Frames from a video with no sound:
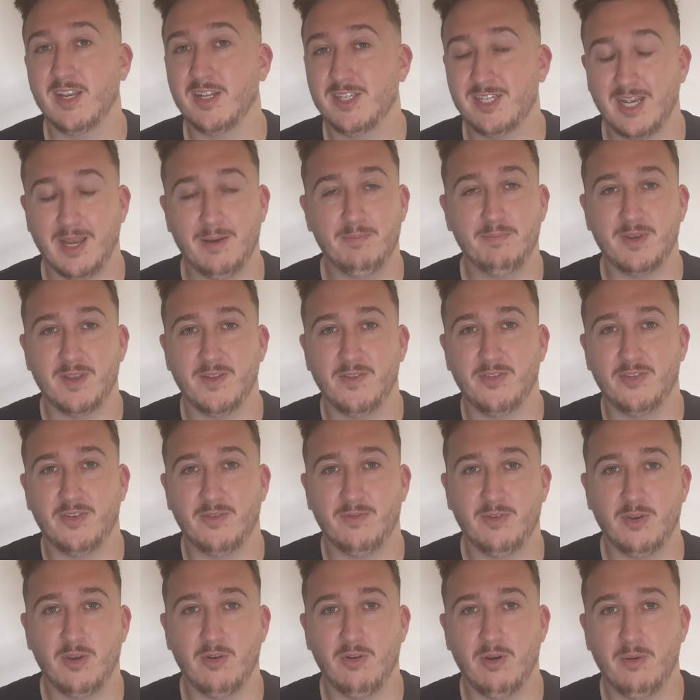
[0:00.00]
champions
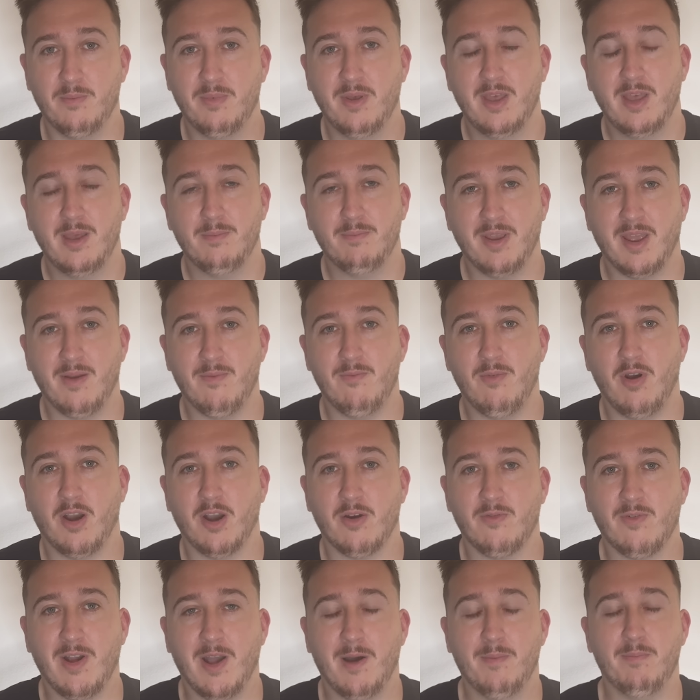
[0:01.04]
of Europe being
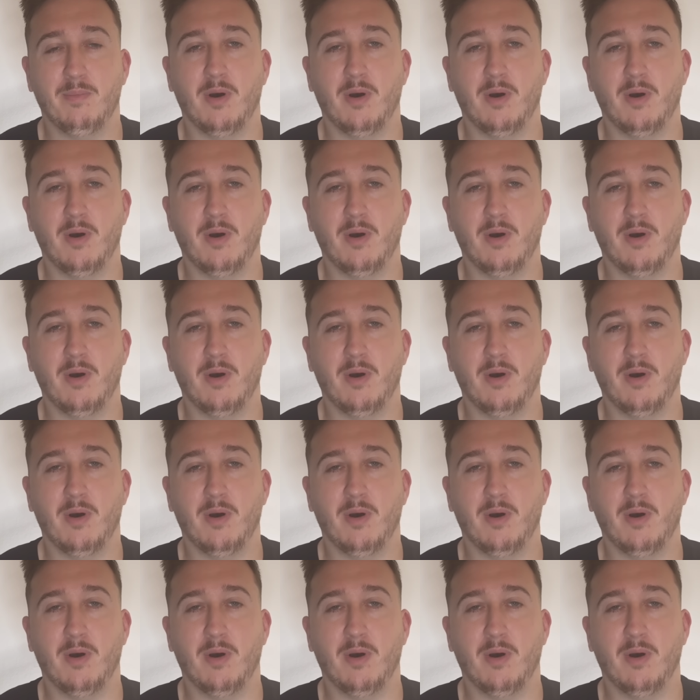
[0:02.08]
rung around.